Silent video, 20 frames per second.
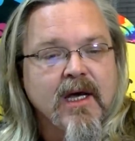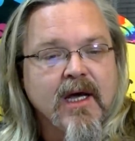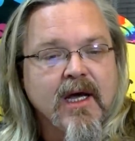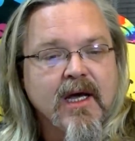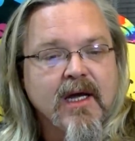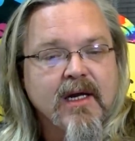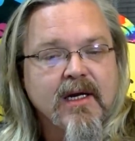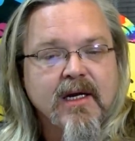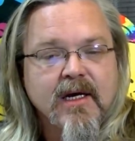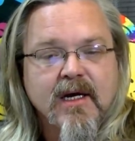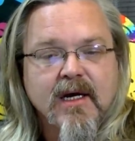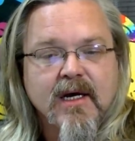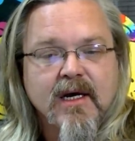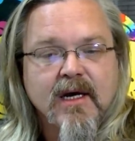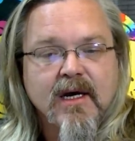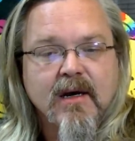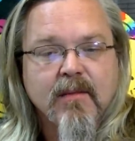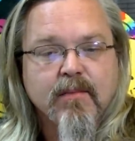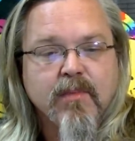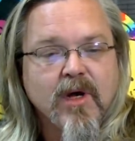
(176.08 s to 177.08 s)
And
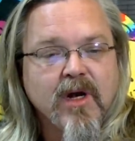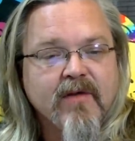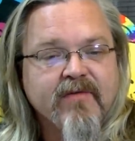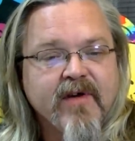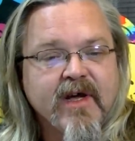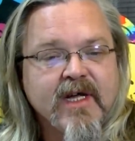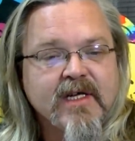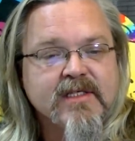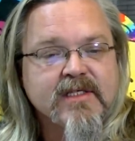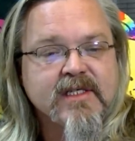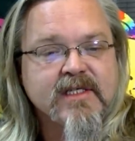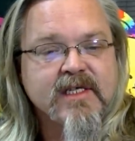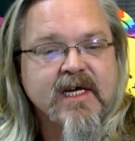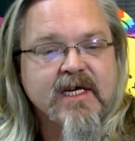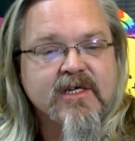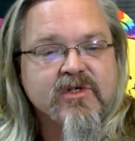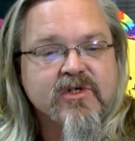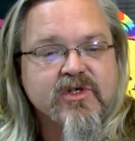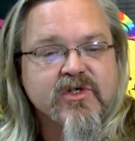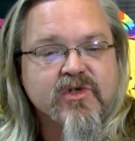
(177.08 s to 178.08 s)
uh, Bolaven's a
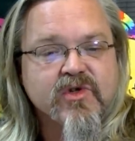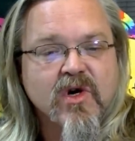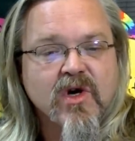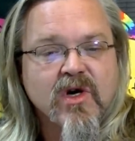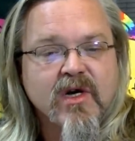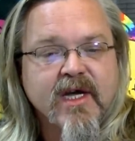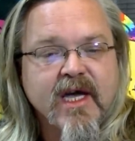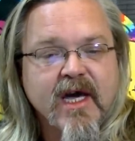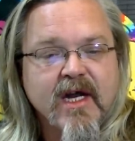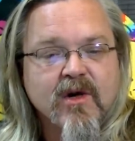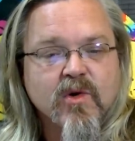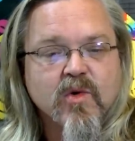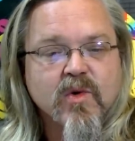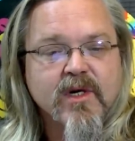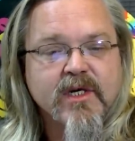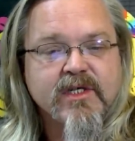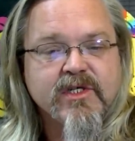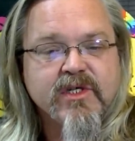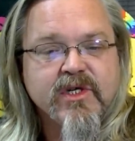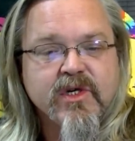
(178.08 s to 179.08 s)
dangerous strong
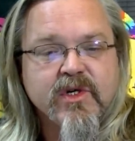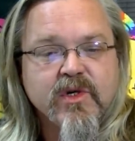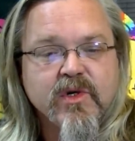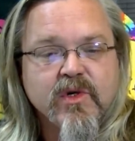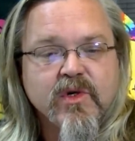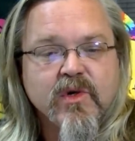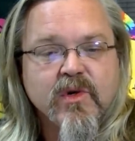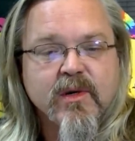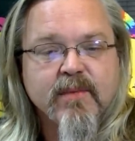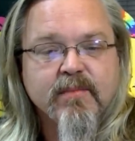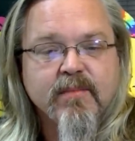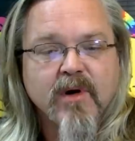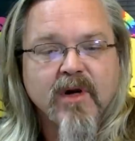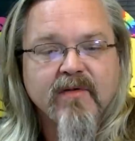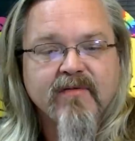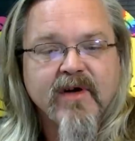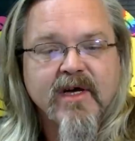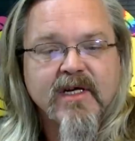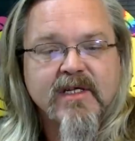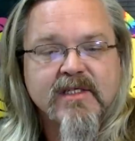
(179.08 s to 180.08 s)
category 2, and
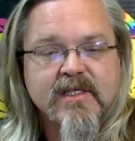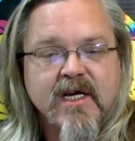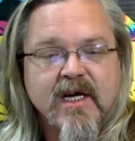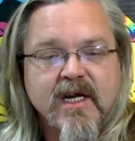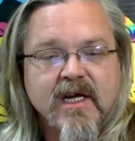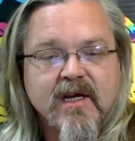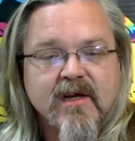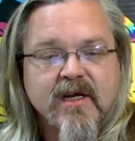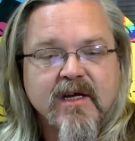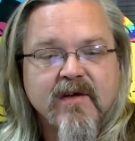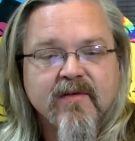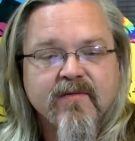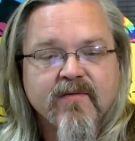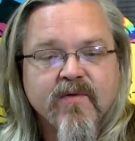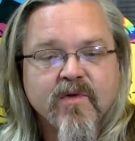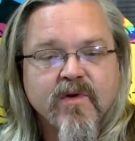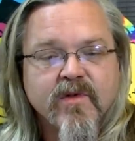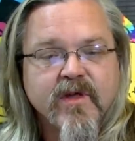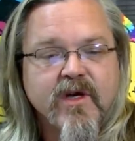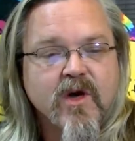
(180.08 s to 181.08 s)
Bolivan is heading
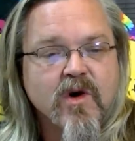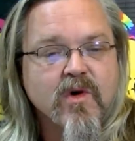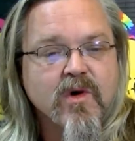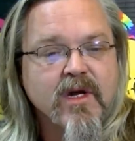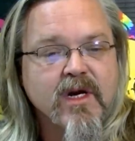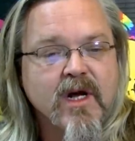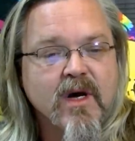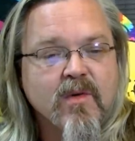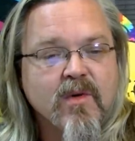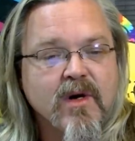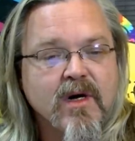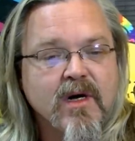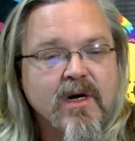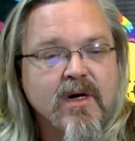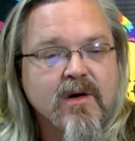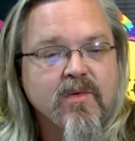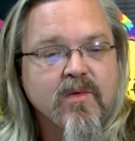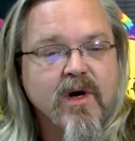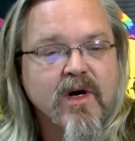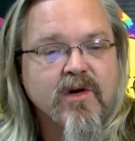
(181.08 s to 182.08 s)
for the Okinawa
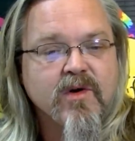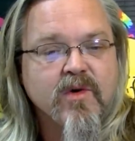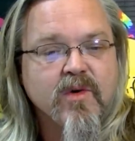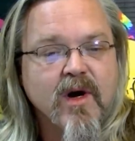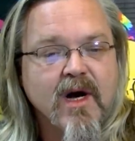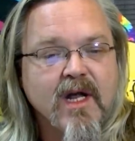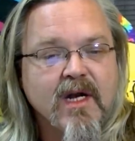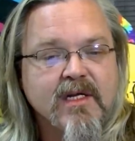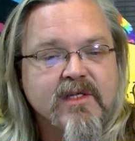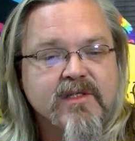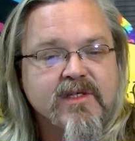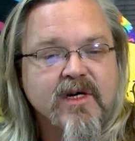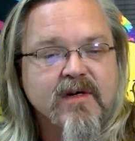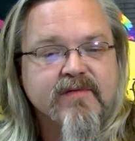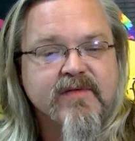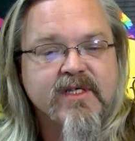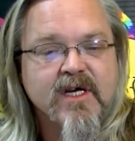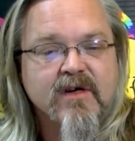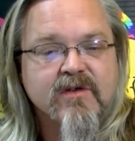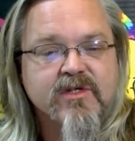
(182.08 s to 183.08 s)
Ryukyu Islands
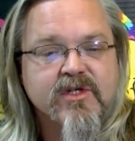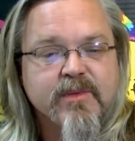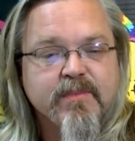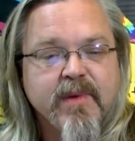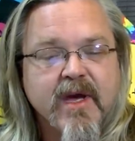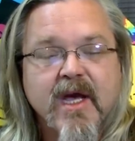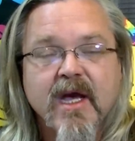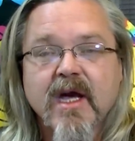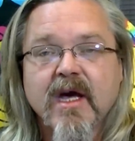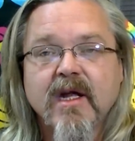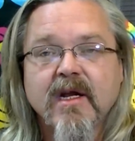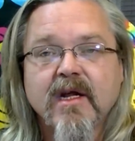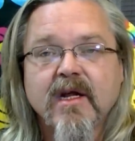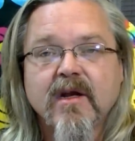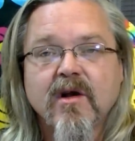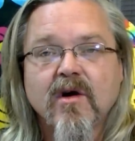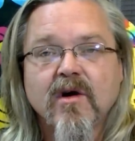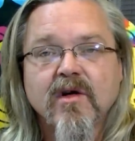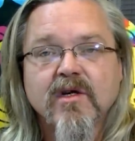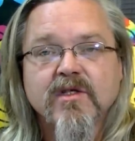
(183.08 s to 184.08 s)
off South Japan
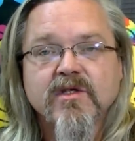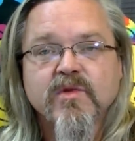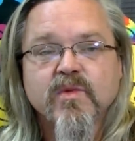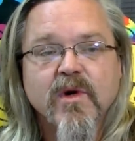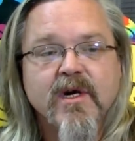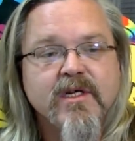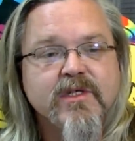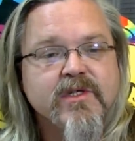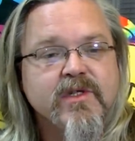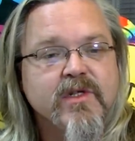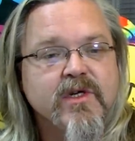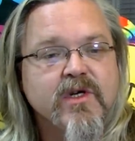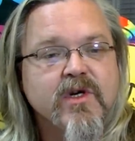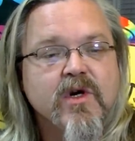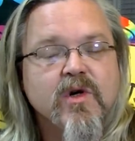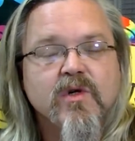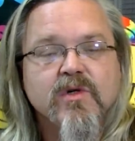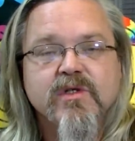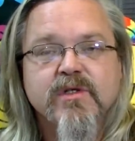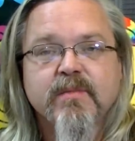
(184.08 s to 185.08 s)
and on its way to the
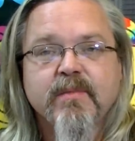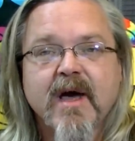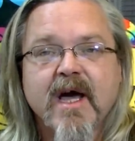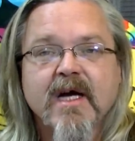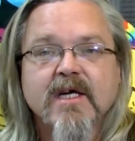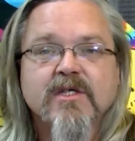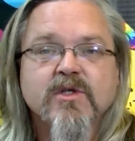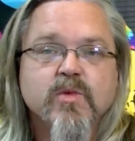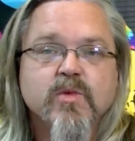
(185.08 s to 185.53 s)
coast, back